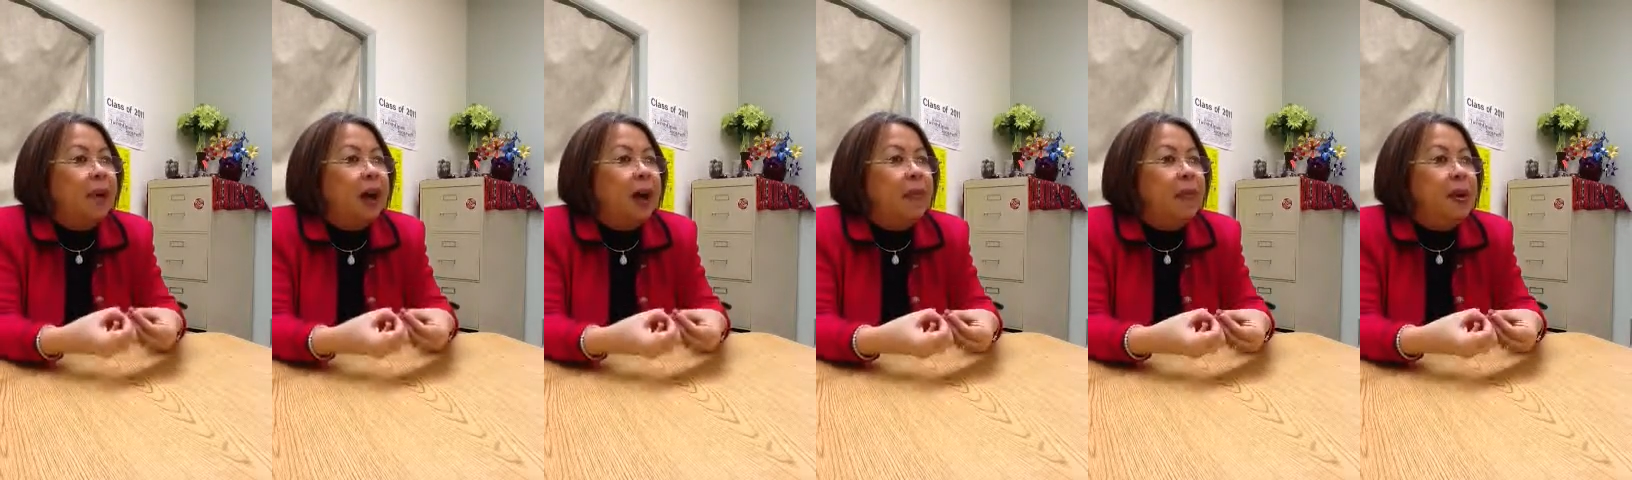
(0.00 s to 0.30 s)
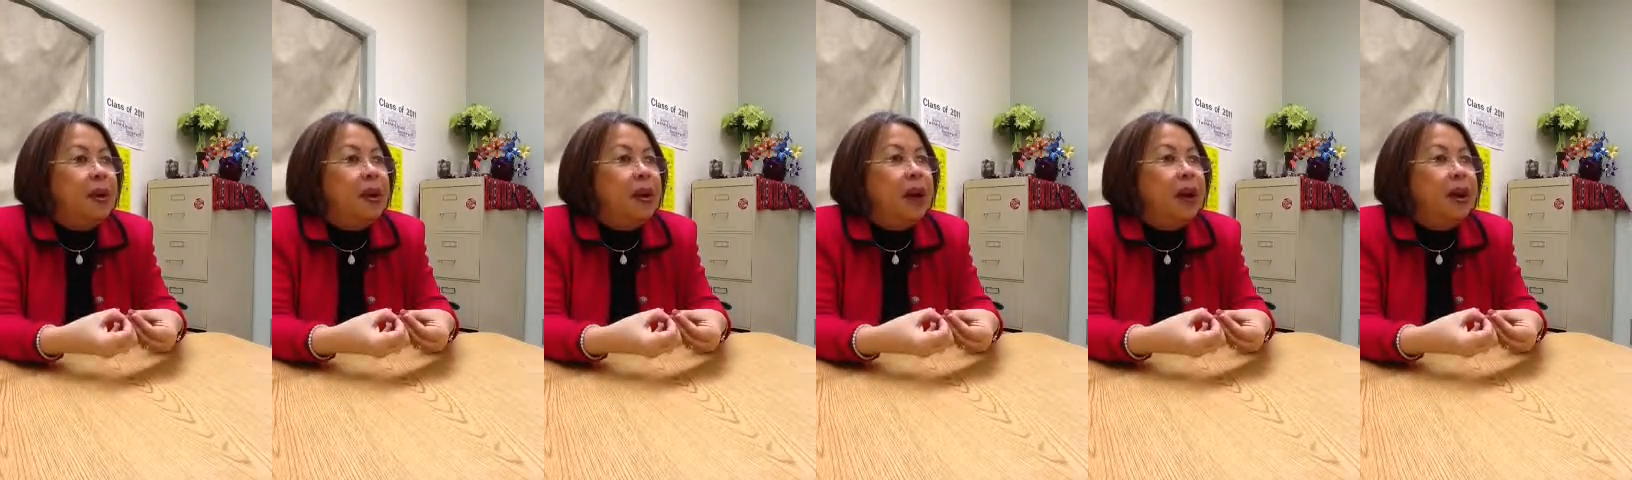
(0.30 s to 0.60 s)

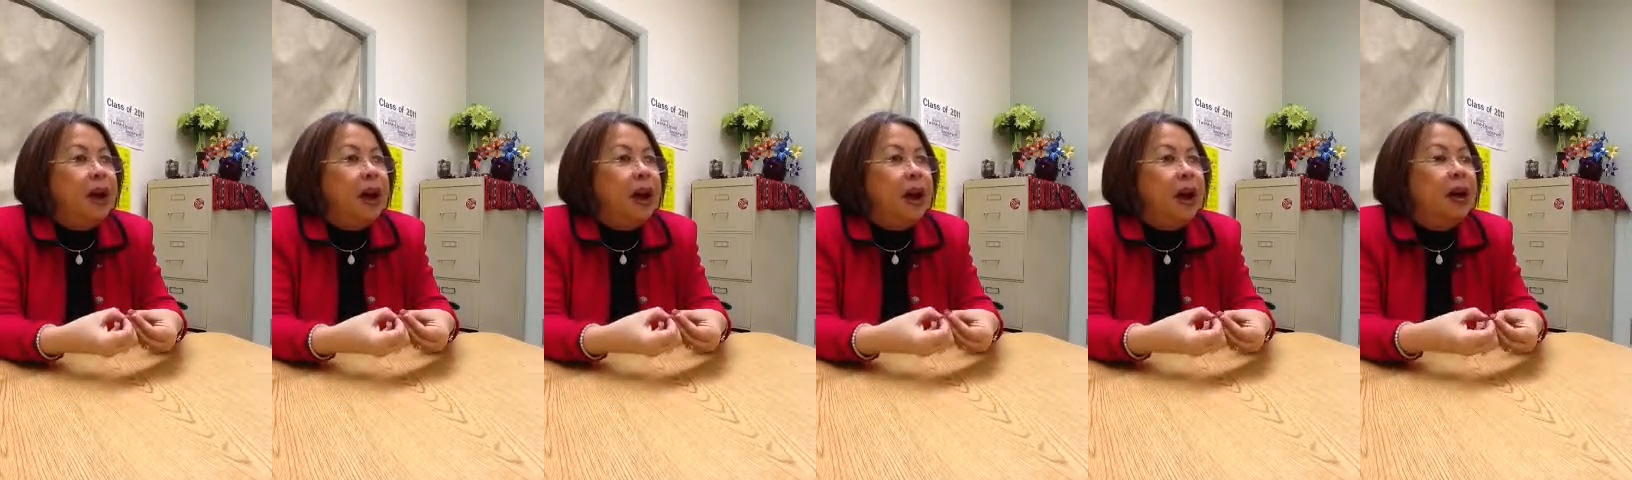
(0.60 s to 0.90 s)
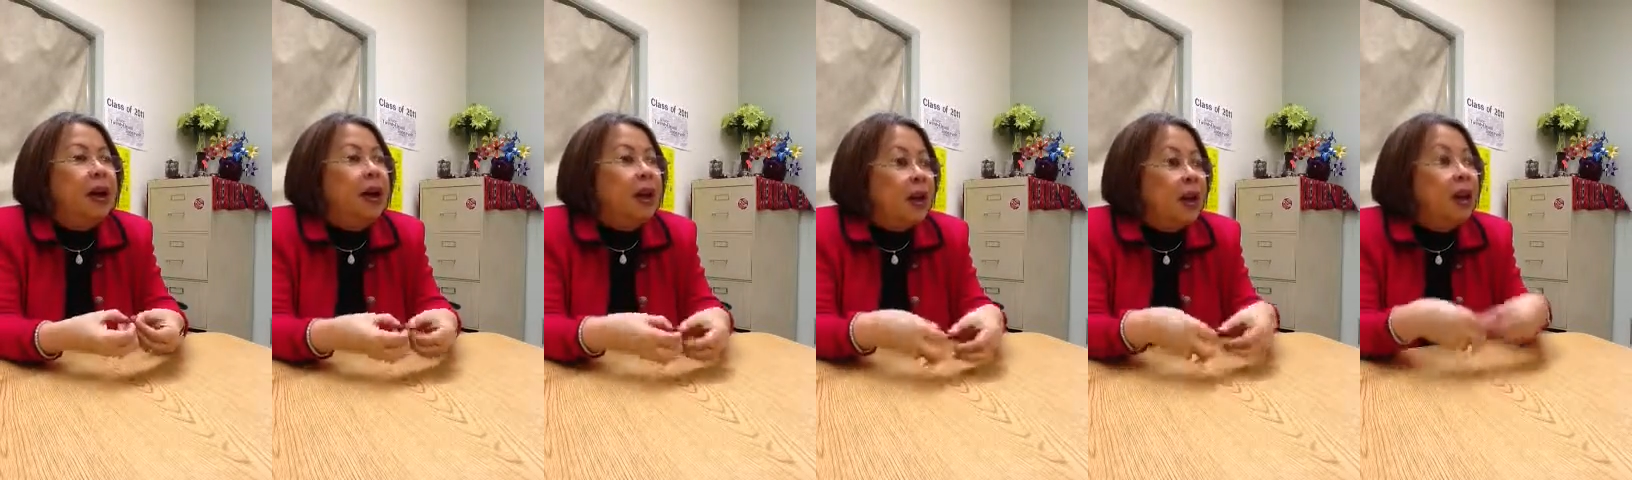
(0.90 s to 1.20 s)
America
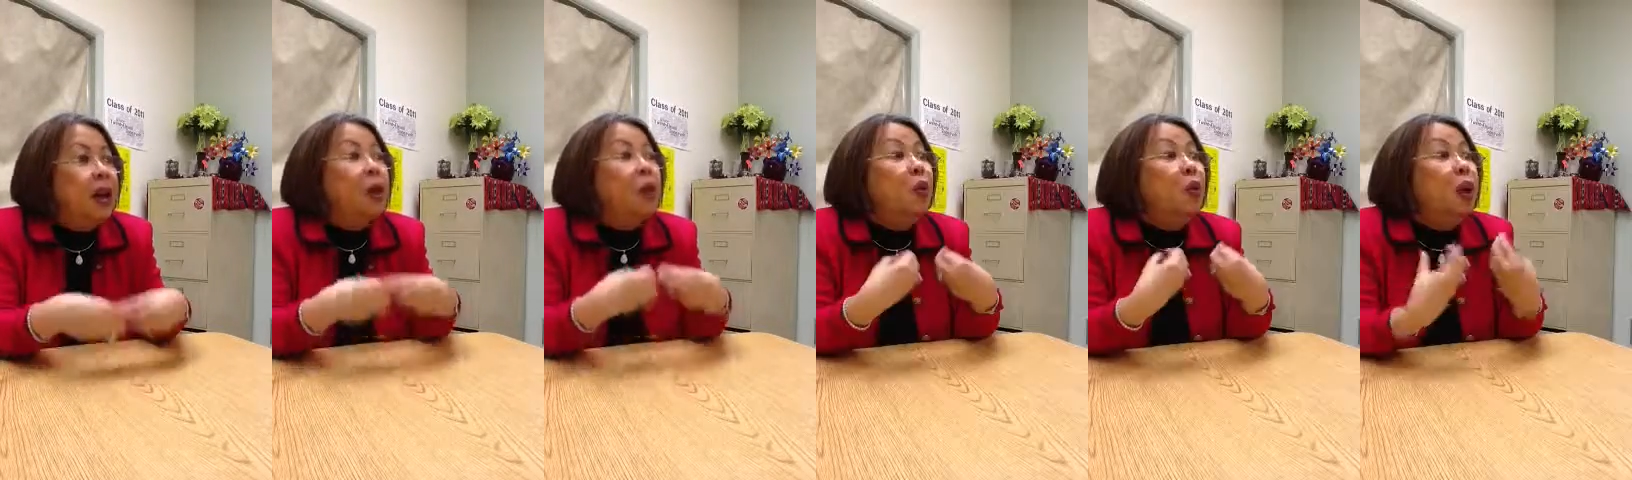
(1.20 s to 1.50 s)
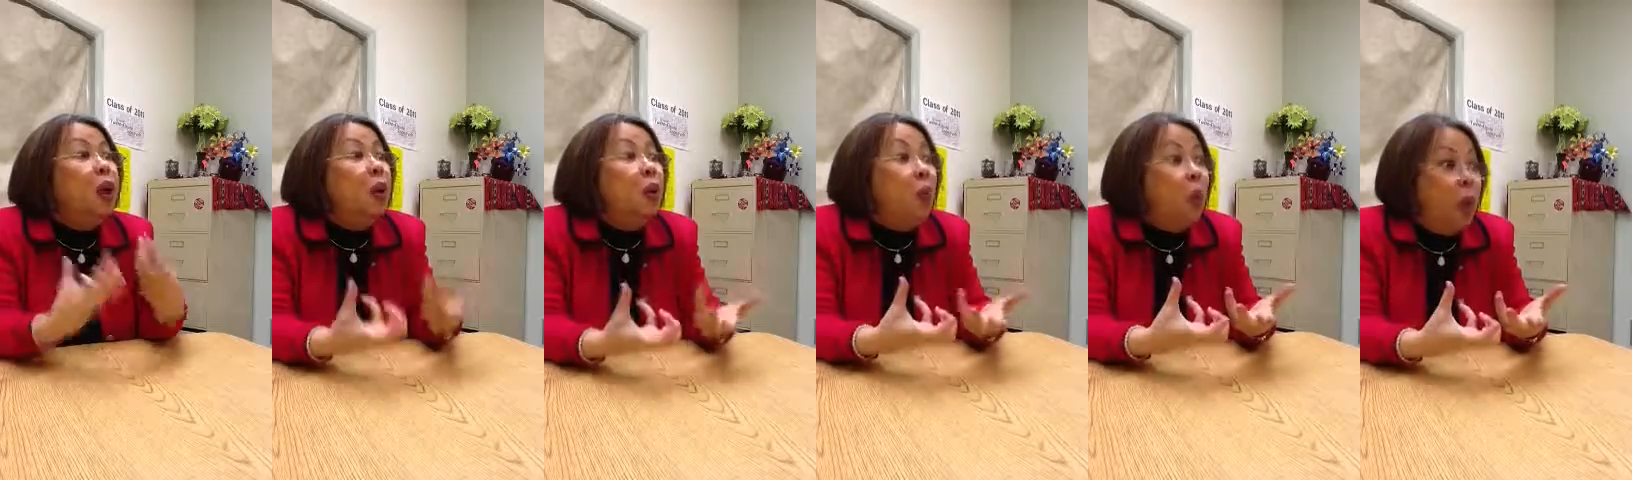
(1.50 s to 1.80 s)
in a
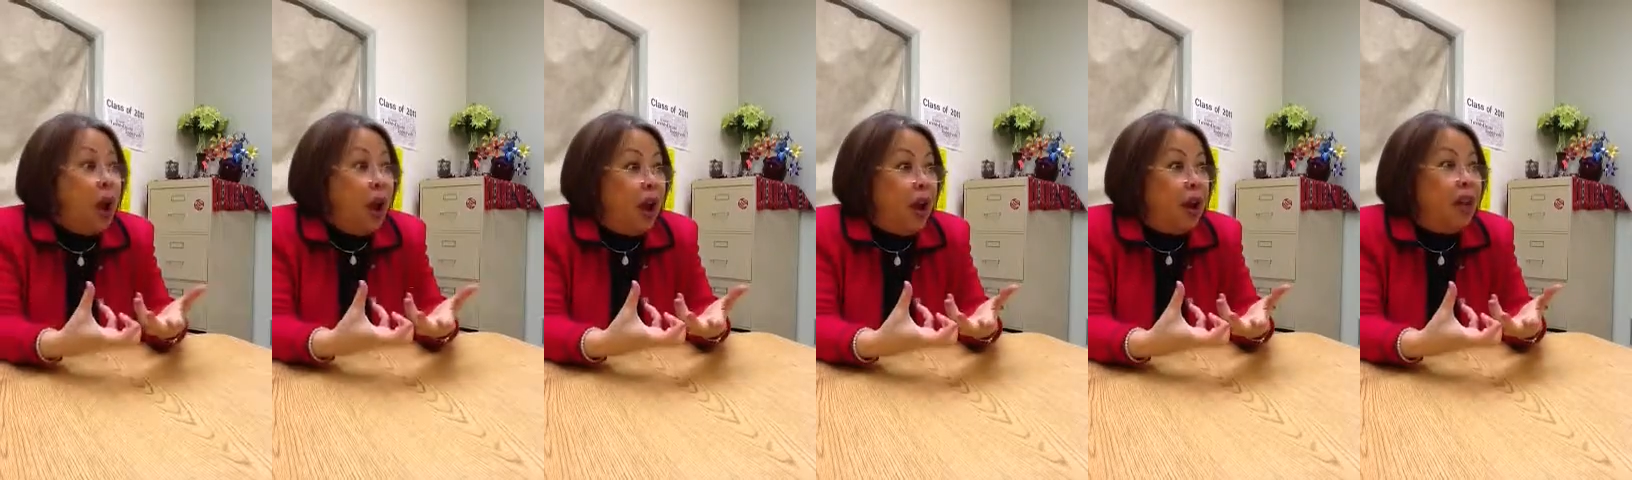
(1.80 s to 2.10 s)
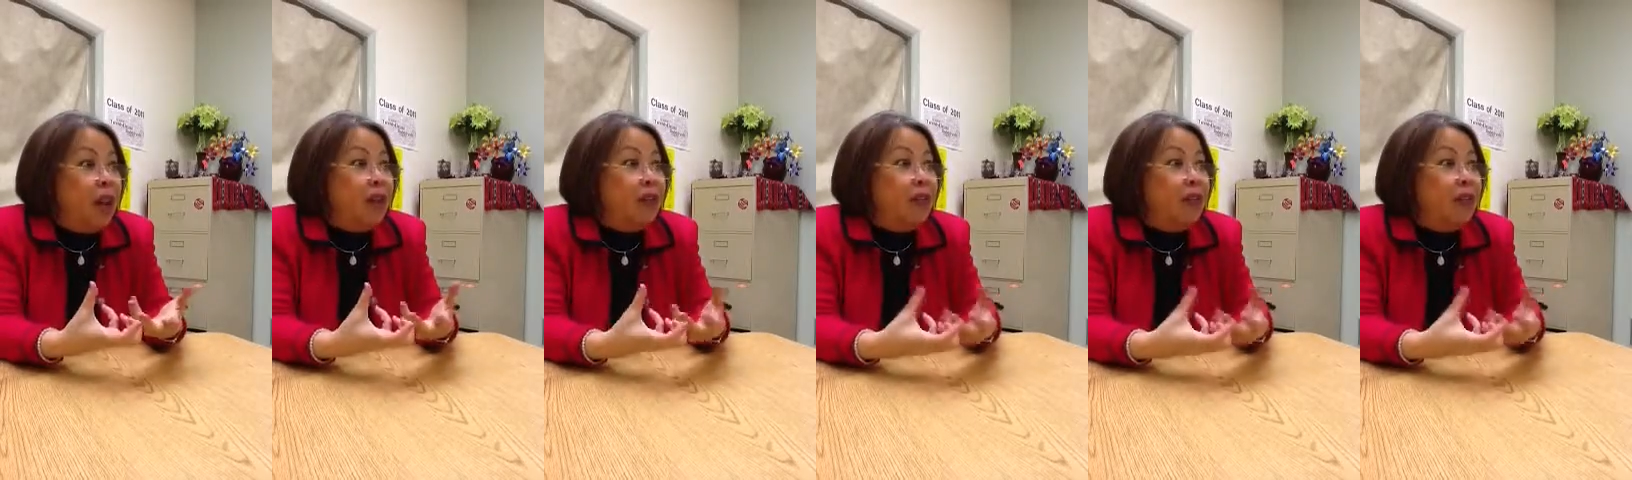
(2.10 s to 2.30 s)
real way.